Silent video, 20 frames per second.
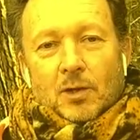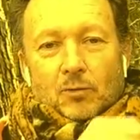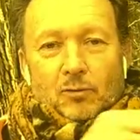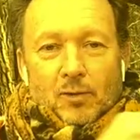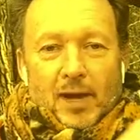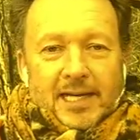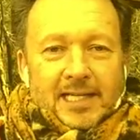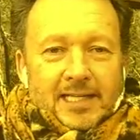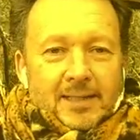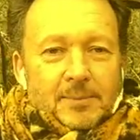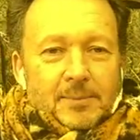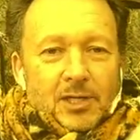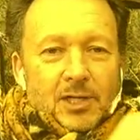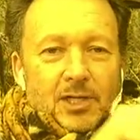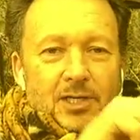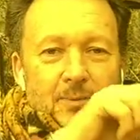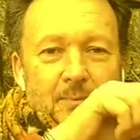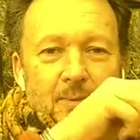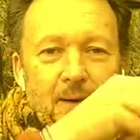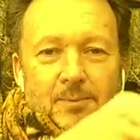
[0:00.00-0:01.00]
Writing a
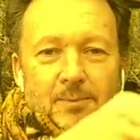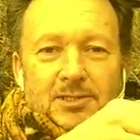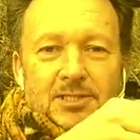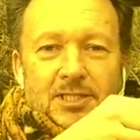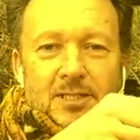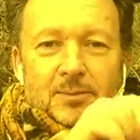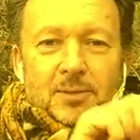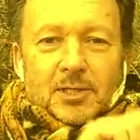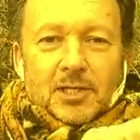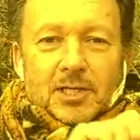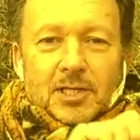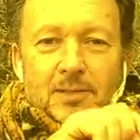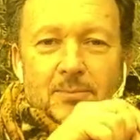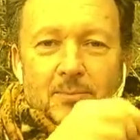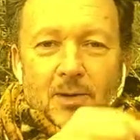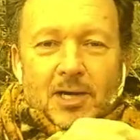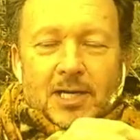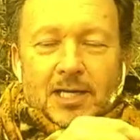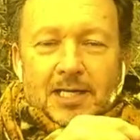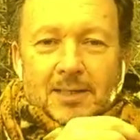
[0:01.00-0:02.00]
book, publishing a book,
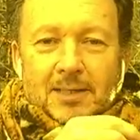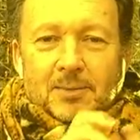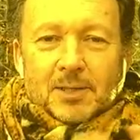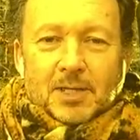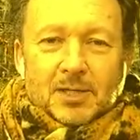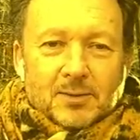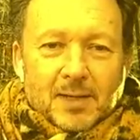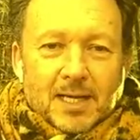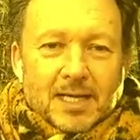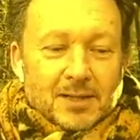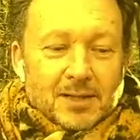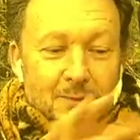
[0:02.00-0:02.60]
marketing a book, right?